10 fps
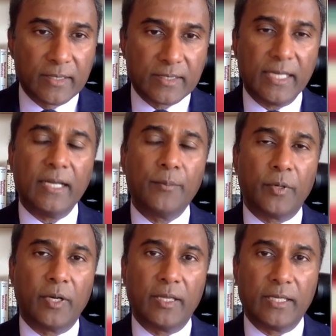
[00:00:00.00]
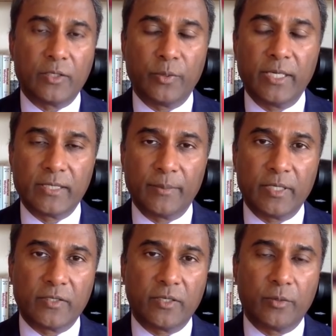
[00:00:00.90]
The second part of that tweet is
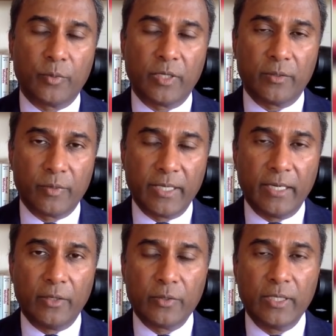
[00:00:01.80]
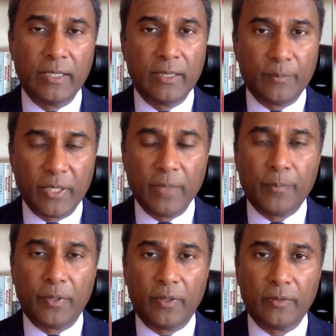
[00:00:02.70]
I'm considered one of the renowned
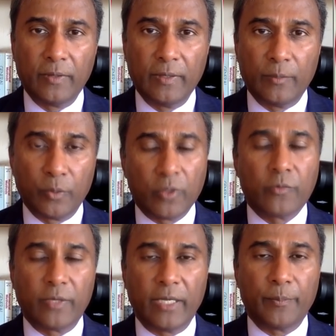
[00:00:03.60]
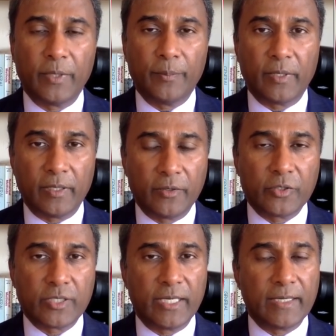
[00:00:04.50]
people, world-renowned people in
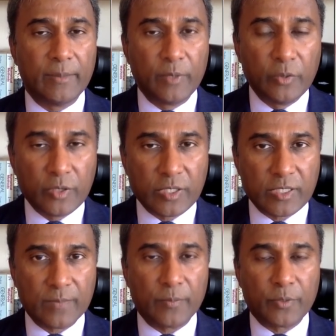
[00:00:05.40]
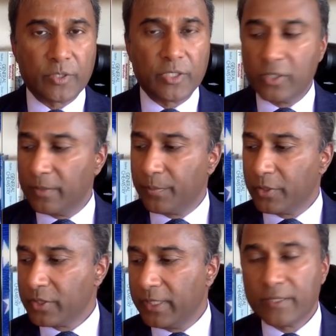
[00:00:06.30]
understanding the immune system and precision and
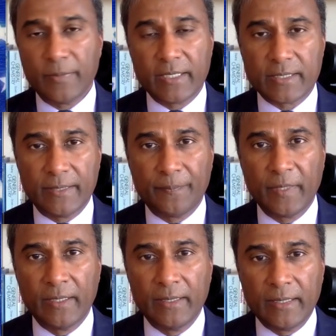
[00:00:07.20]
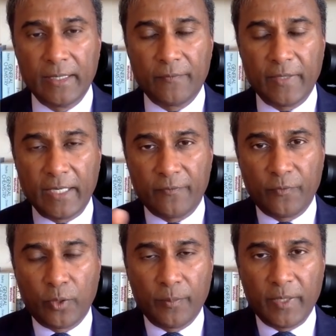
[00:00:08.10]
personalized medicine. In
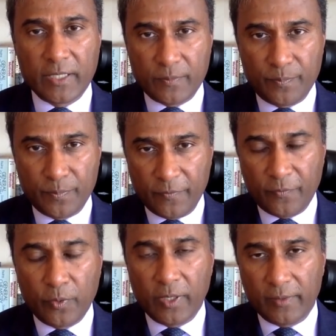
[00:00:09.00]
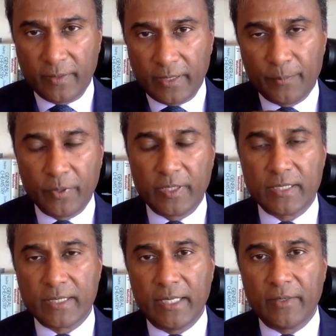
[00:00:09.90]
fact, 4 months before I put
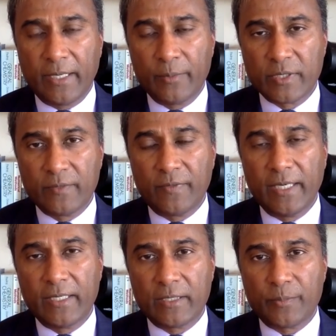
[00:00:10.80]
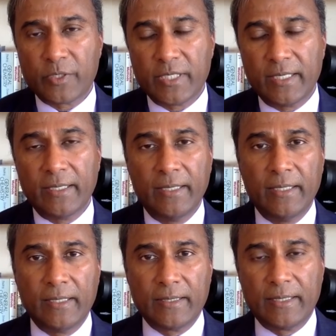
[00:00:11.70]
this out, I was invited to present
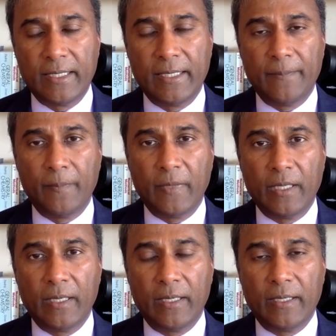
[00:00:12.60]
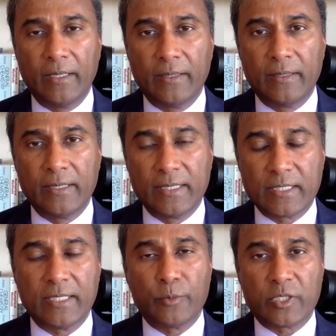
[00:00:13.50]
the
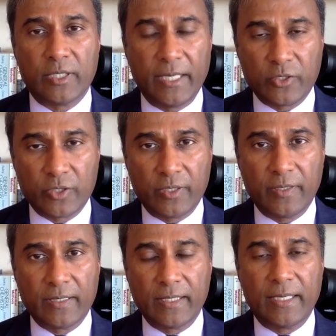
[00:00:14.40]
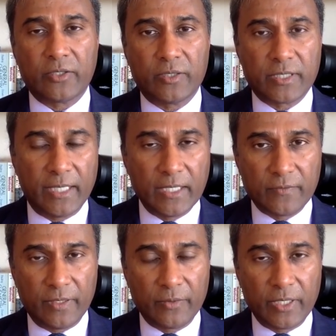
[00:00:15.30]
distinguished lecture at the National
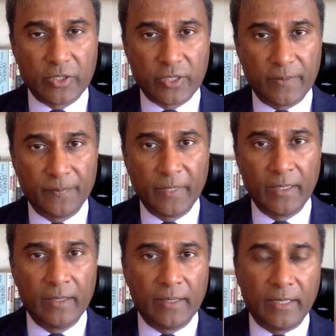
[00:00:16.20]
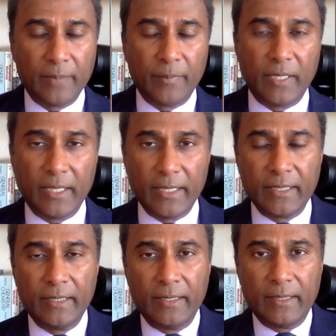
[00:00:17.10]
Science Foundation on
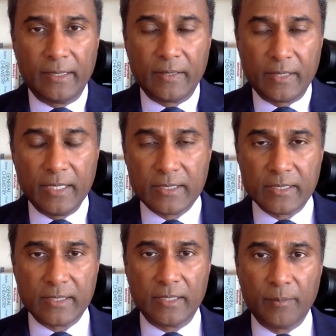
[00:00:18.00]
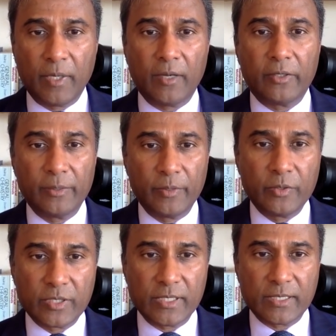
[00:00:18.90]
my thesis on the modern
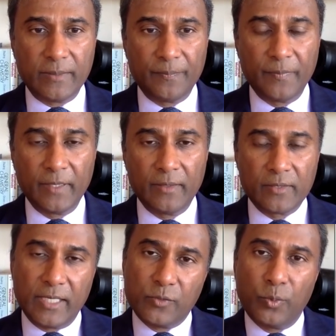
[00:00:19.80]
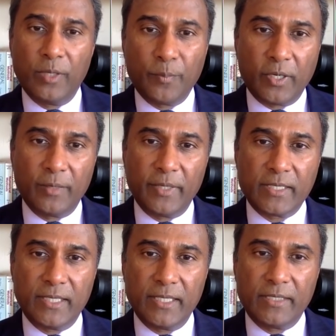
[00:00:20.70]
immune system. So that's one part of my
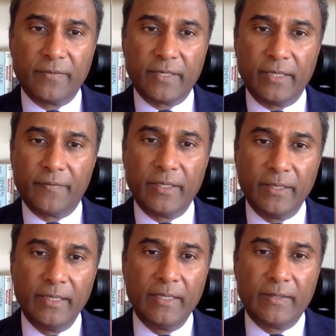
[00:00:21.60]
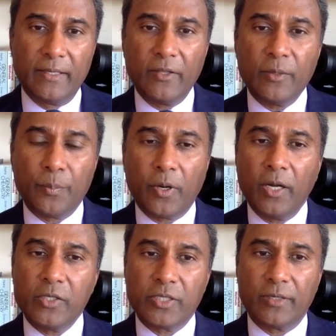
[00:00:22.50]
scientific life. The other
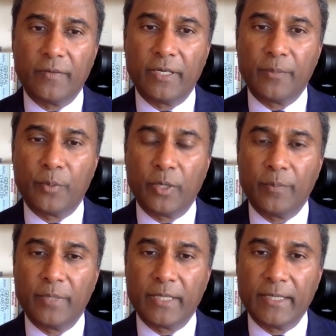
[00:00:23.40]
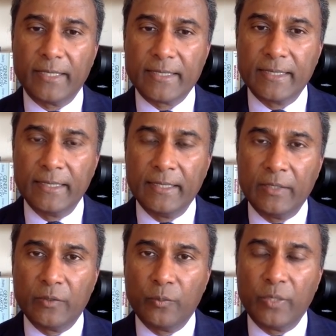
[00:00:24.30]
parts here are very important because
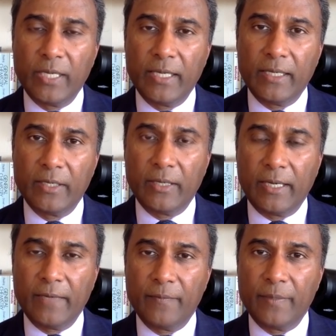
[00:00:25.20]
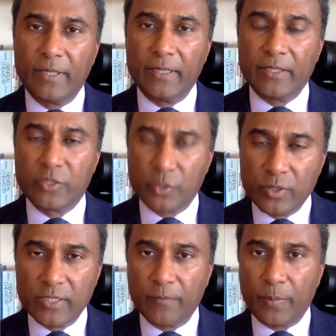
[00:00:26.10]
I've been a
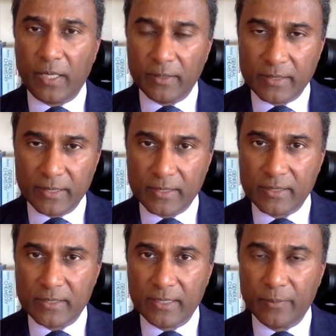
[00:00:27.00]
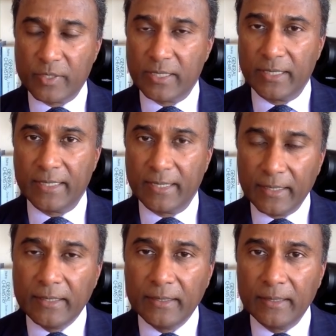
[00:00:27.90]
student of politics since I was a
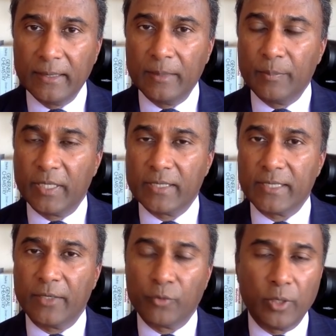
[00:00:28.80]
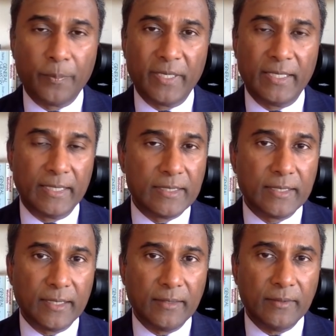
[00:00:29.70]
kid because I grew up in
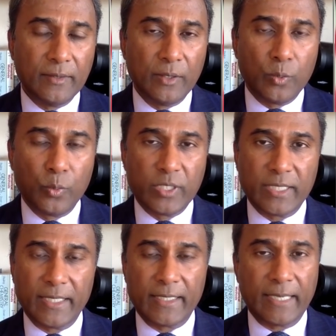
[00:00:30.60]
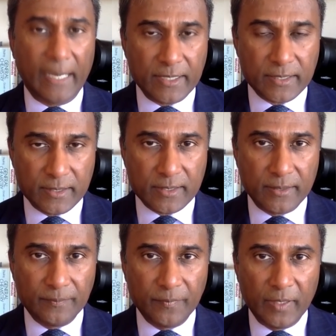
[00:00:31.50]
India, which had a caste
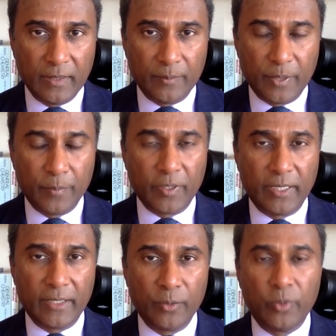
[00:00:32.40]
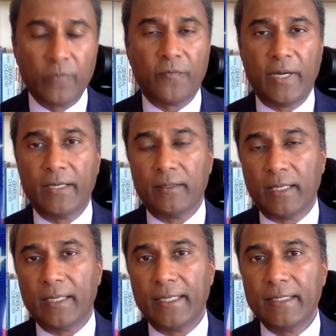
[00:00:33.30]
system. People like, you won't find a
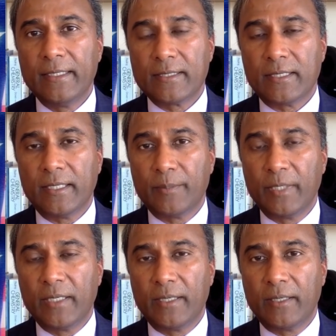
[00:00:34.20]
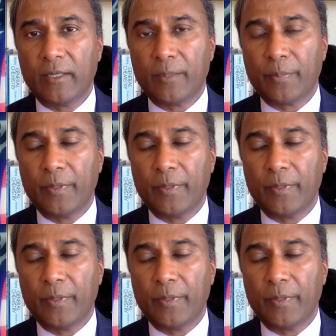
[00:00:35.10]
lot of Indians like me here.